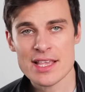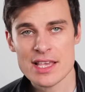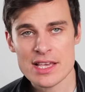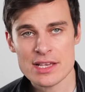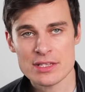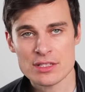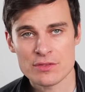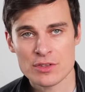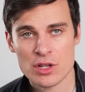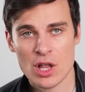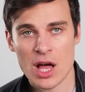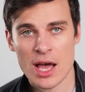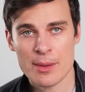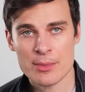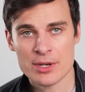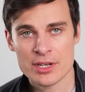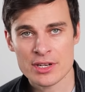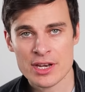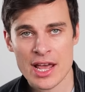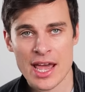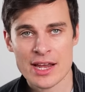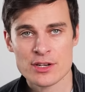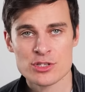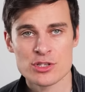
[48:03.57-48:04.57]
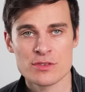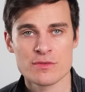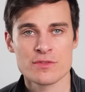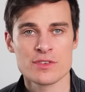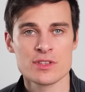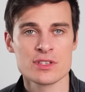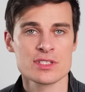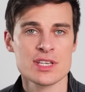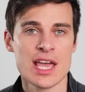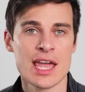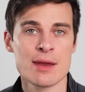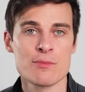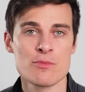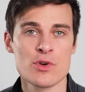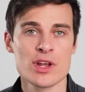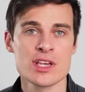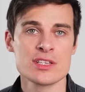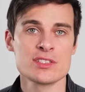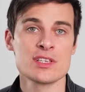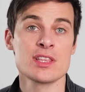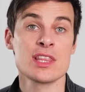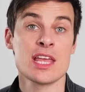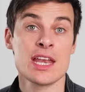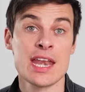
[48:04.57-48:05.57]
years of climate inaction for the same
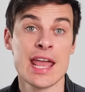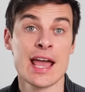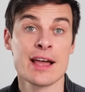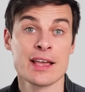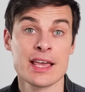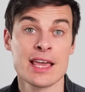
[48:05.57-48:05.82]
reason they're now